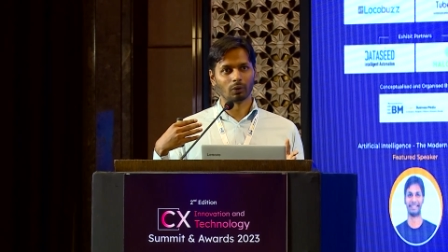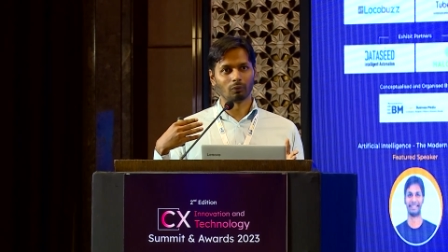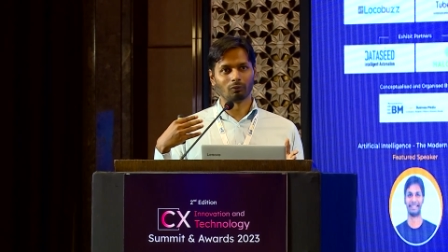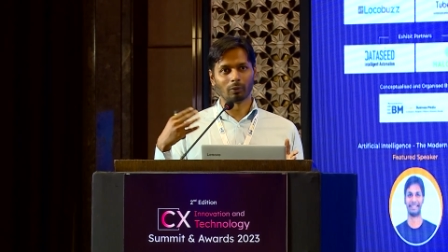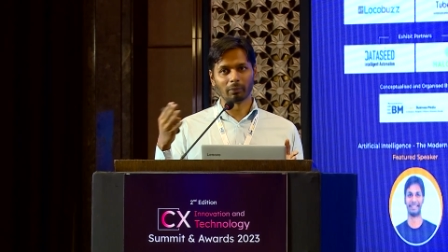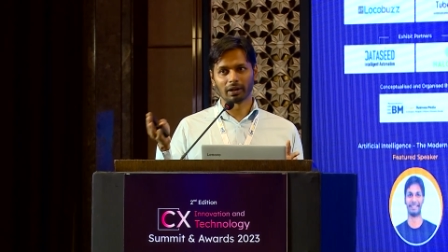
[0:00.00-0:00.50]

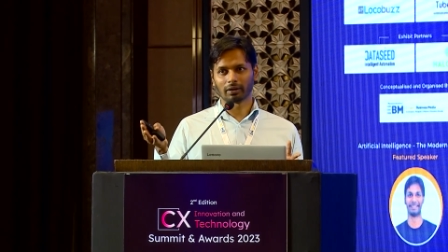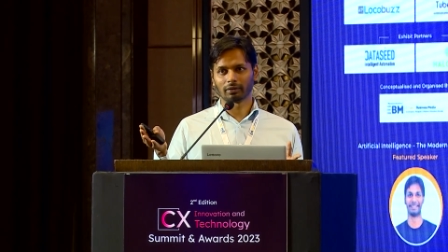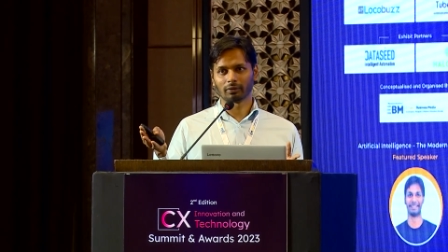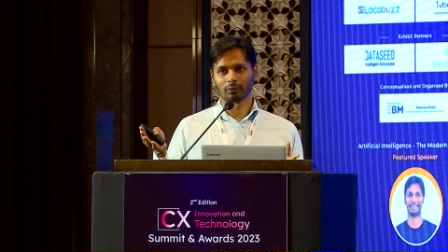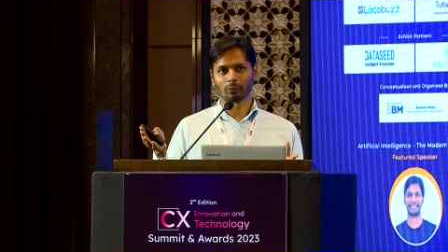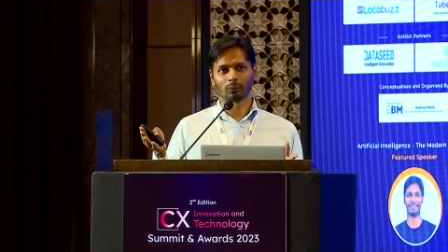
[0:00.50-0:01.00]
vomit
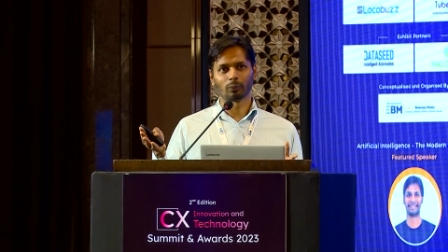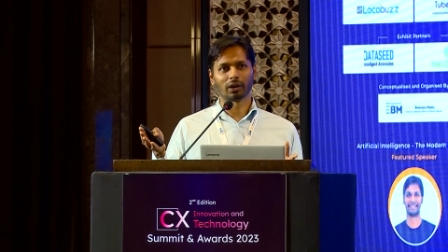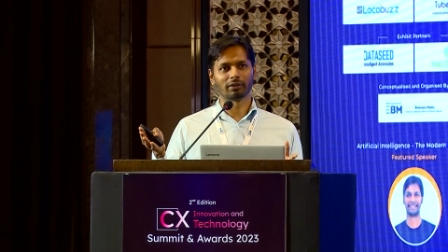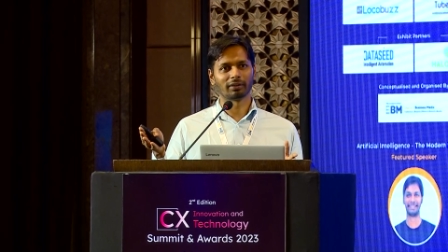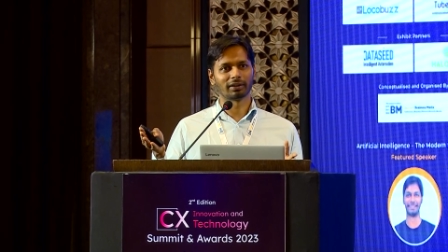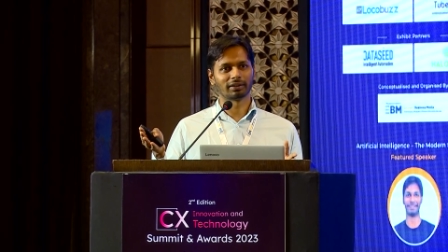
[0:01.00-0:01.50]

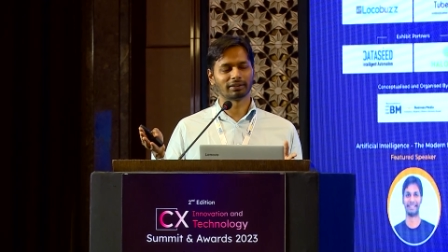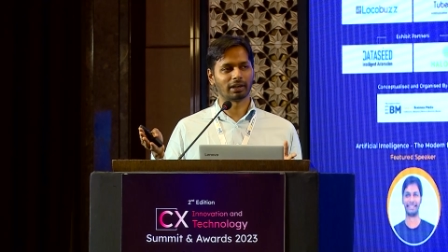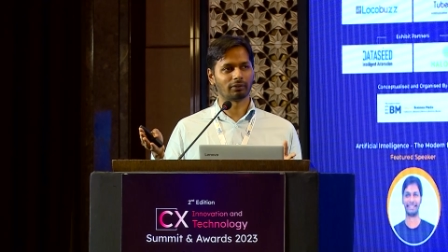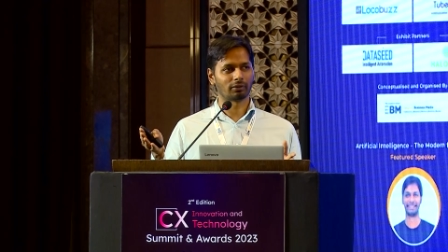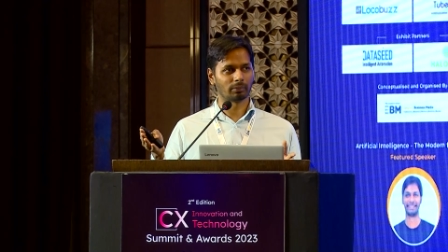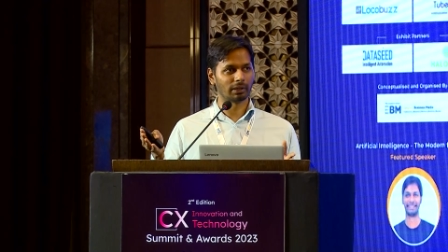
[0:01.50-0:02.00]
whatever it is
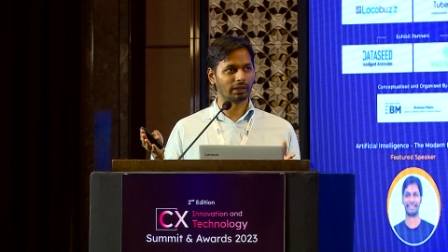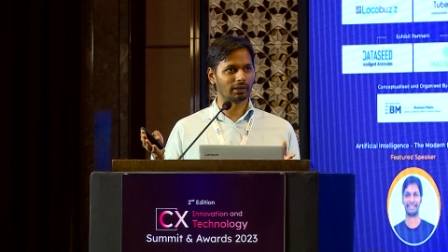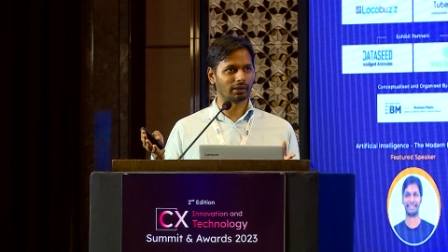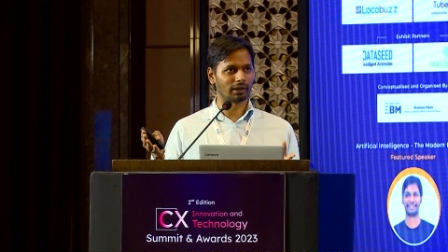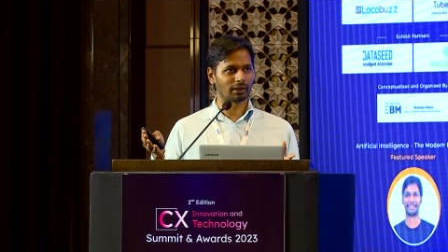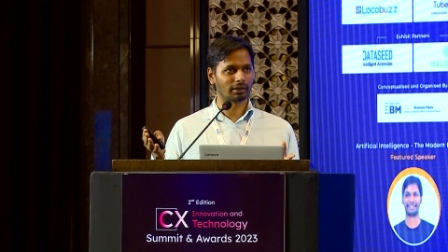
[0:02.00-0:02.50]
read from the
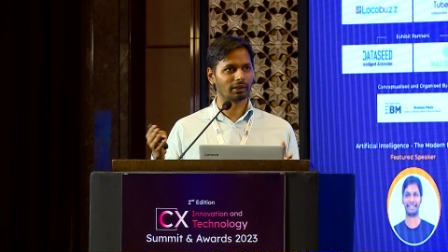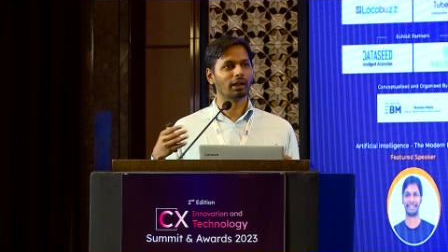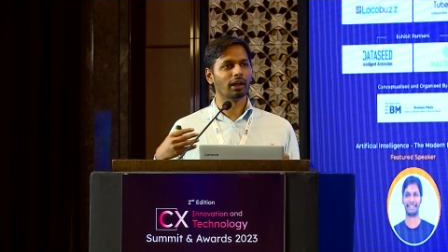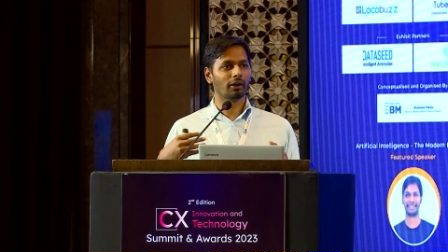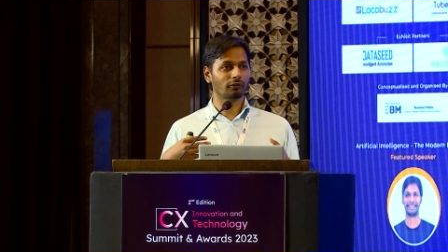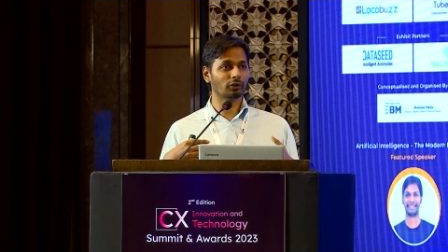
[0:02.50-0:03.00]
internet.
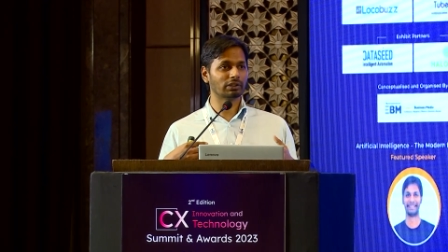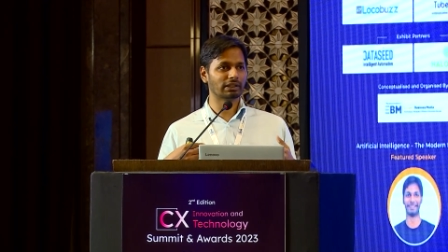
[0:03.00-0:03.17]
Of course,